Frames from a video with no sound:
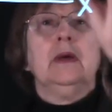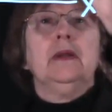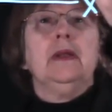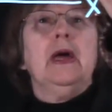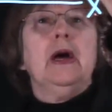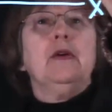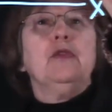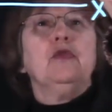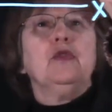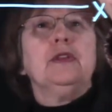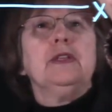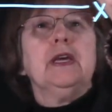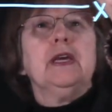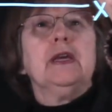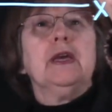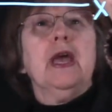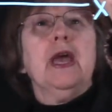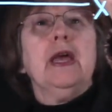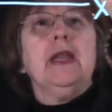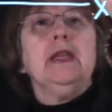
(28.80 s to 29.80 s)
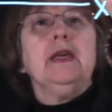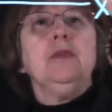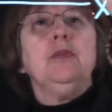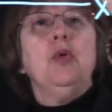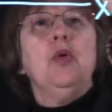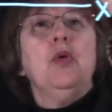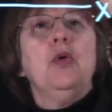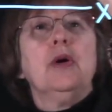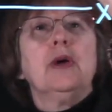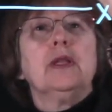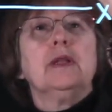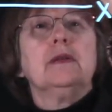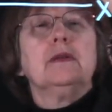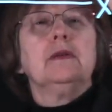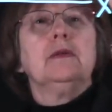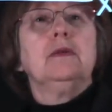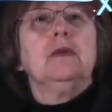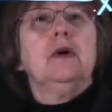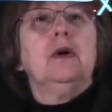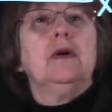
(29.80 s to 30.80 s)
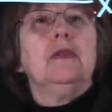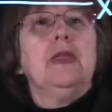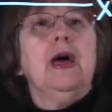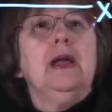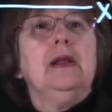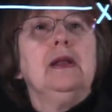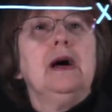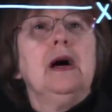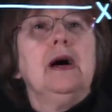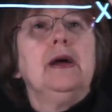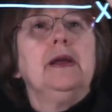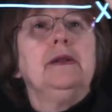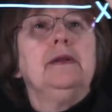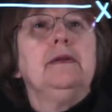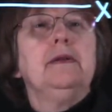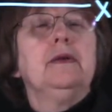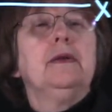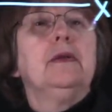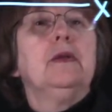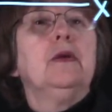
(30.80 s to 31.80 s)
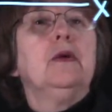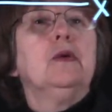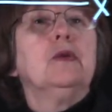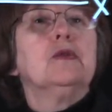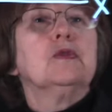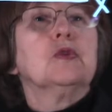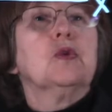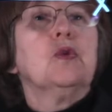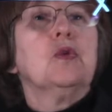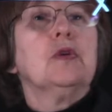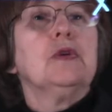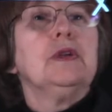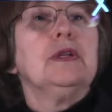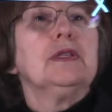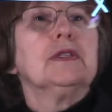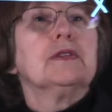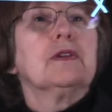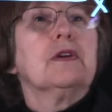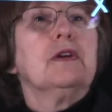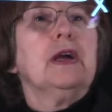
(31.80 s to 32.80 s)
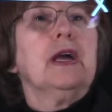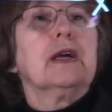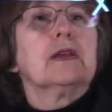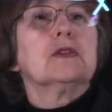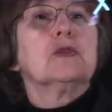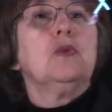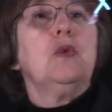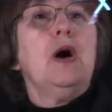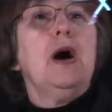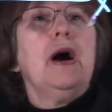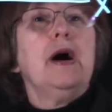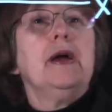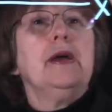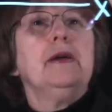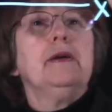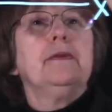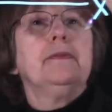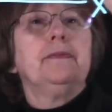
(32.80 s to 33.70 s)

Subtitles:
Now, if we take any point on that line whose coordinates are x, y,